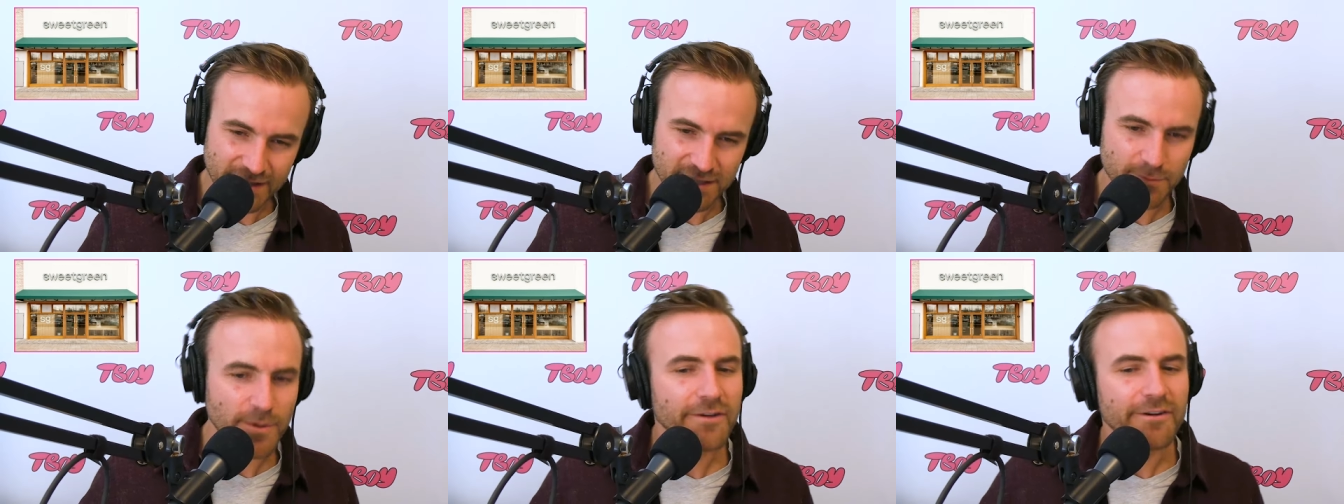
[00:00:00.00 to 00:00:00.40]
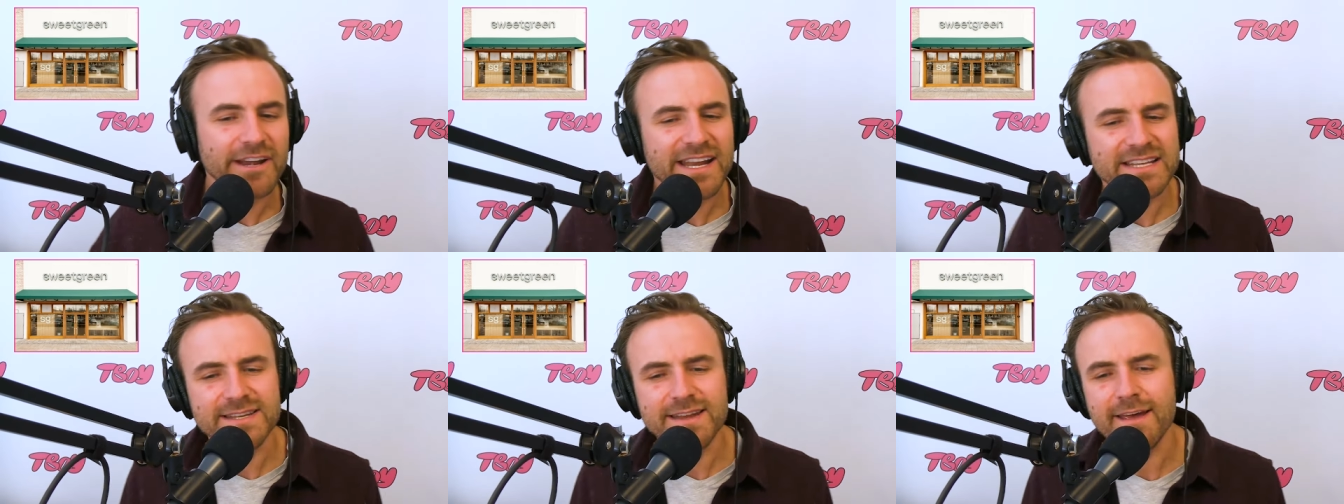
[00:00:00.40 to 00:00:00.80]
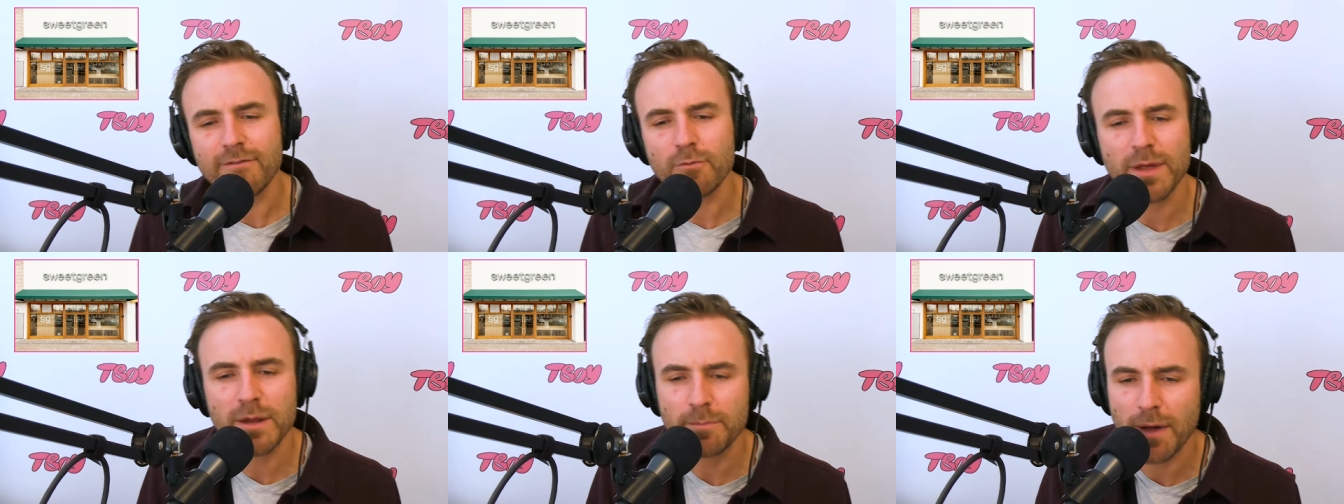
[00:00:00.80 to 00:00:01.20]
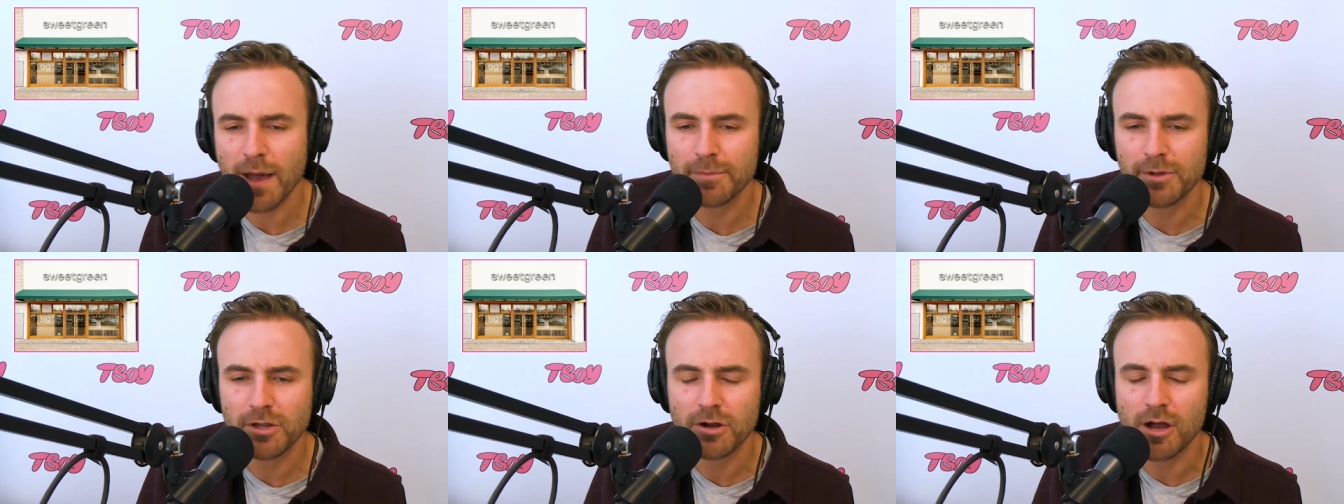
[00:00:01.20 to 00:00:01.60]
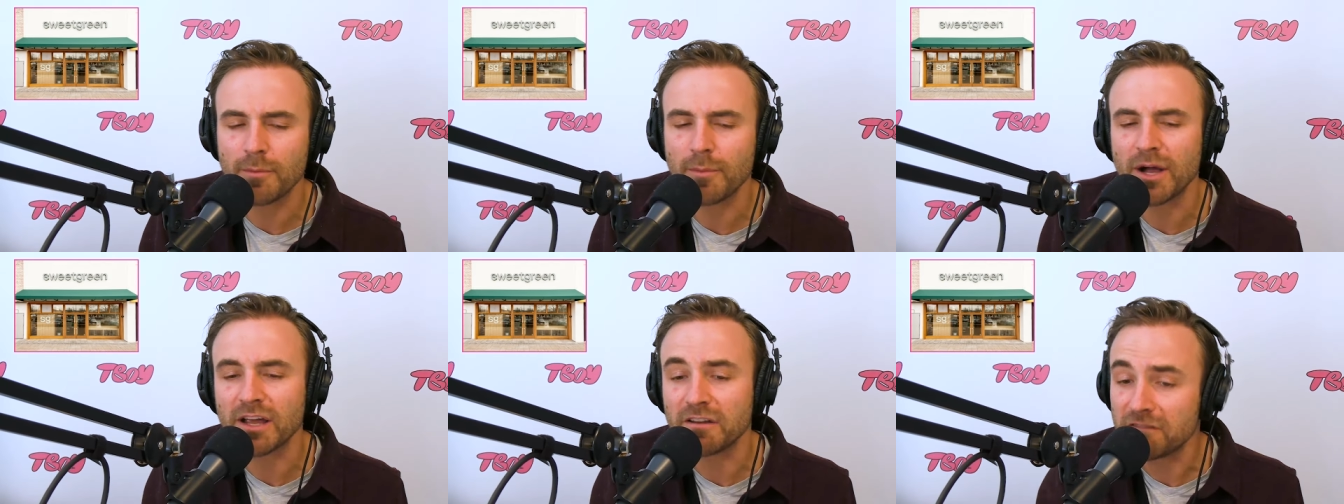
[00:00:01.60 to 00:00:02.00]
Sweetgreen has never been popular
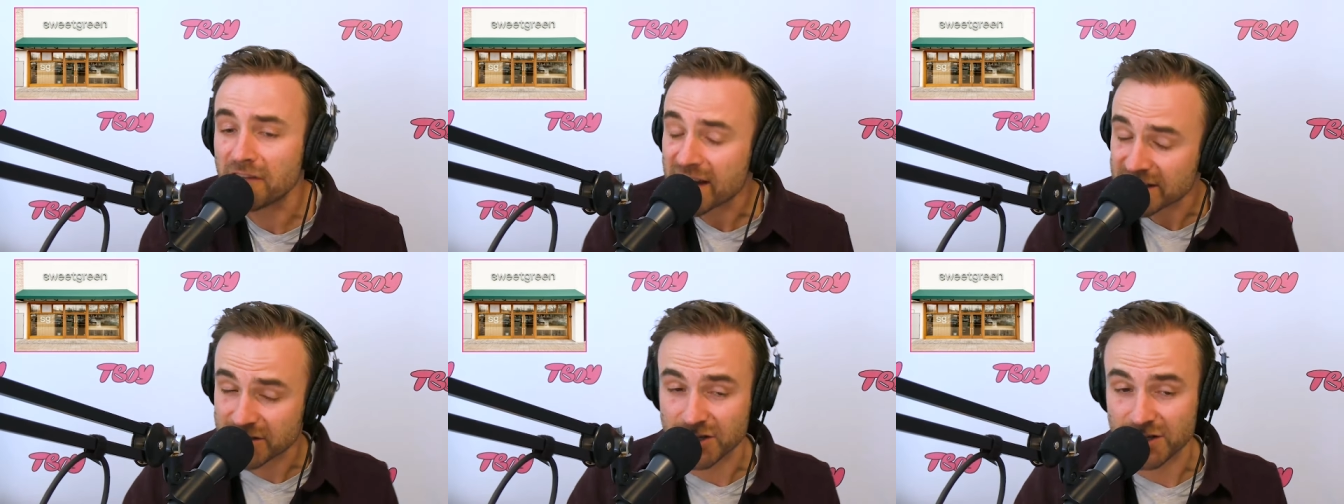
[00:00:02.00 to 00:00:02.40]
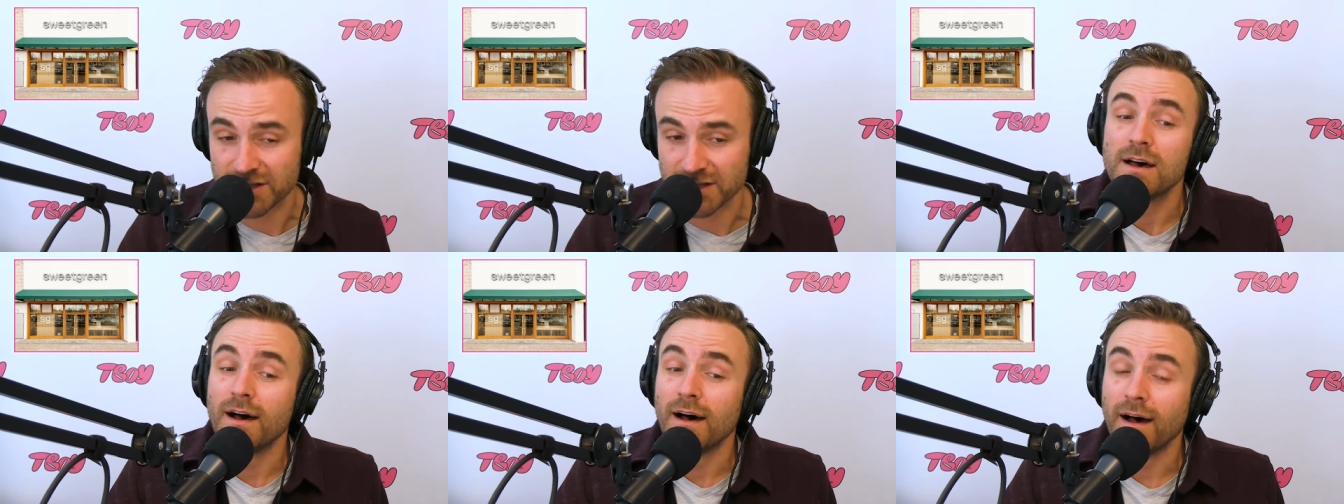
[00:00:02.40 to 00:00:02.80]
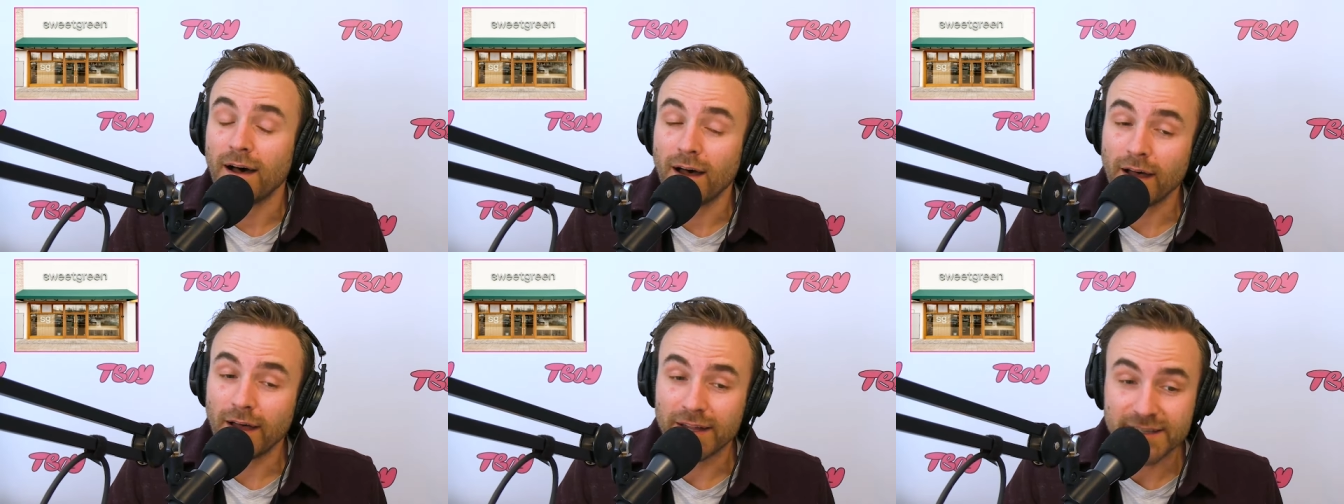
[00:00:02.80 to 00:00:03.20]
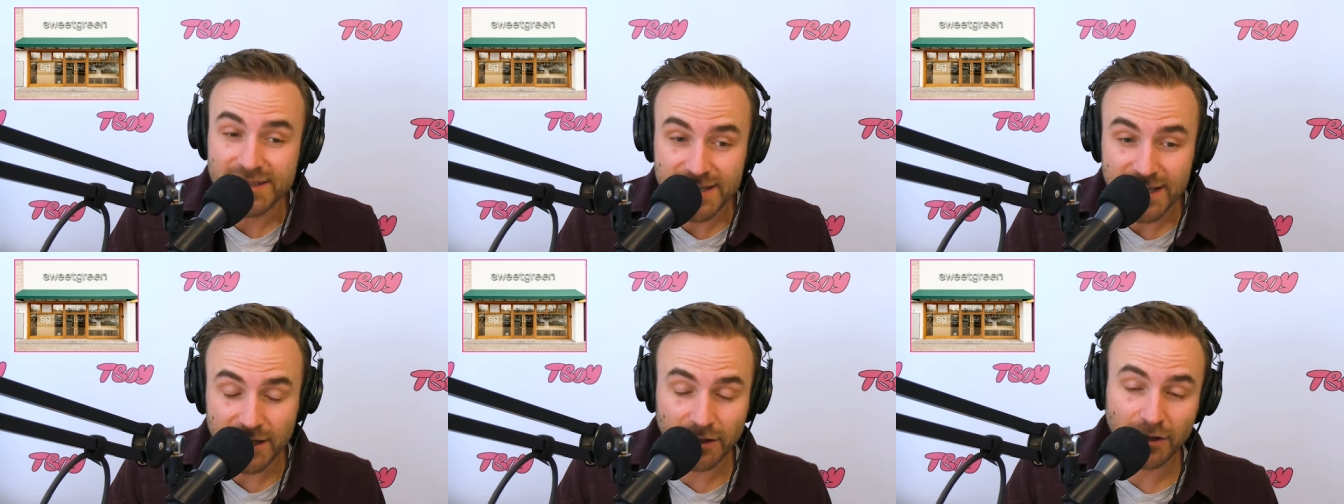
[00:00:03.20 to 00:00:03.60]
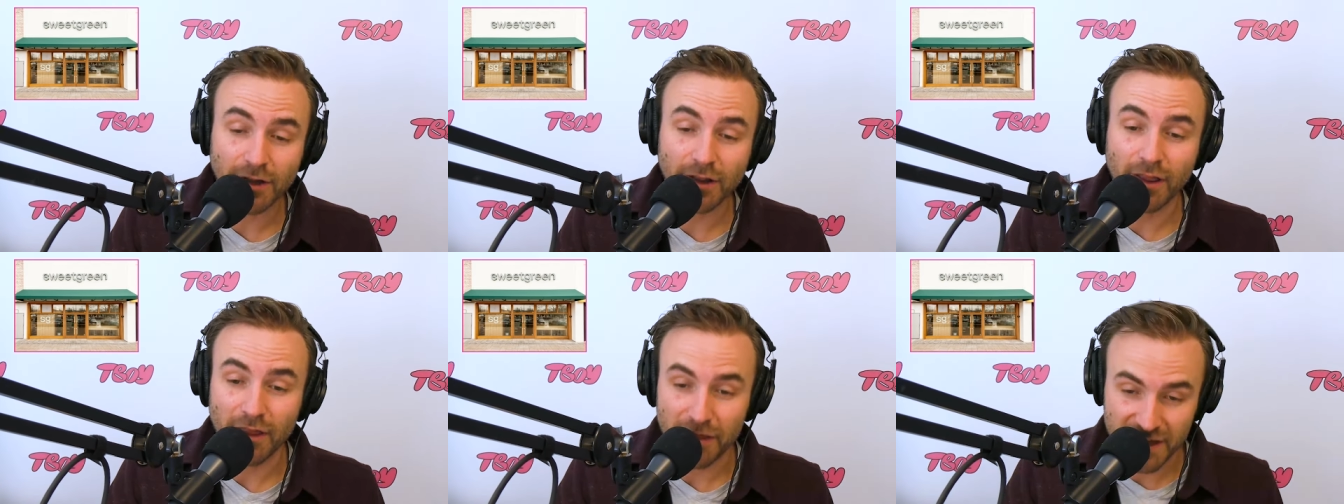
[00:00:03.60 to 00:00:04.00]
among investors
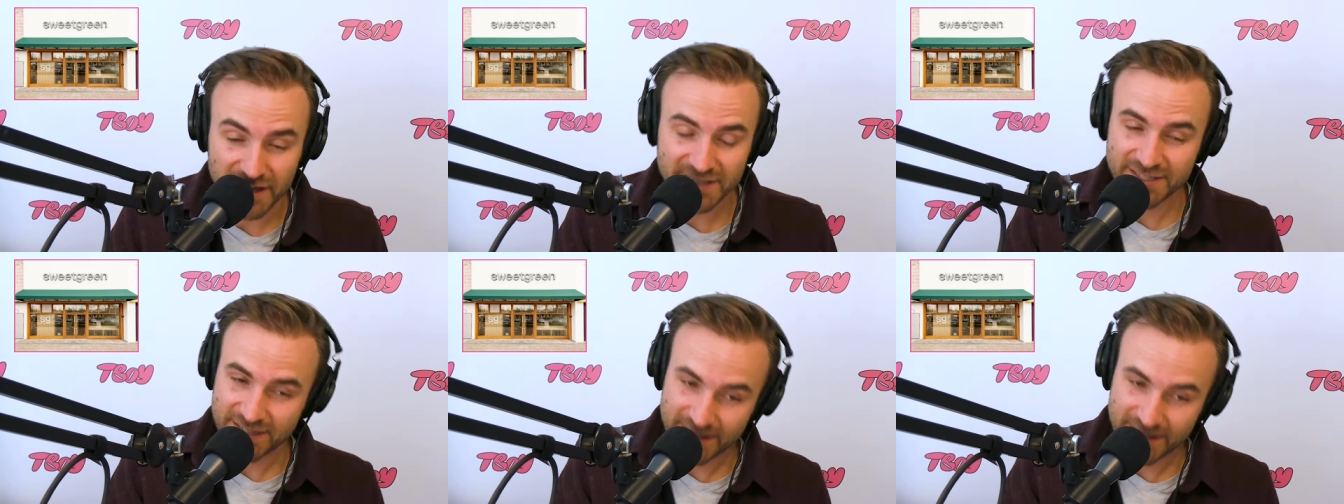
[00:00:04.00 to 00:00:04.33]
until this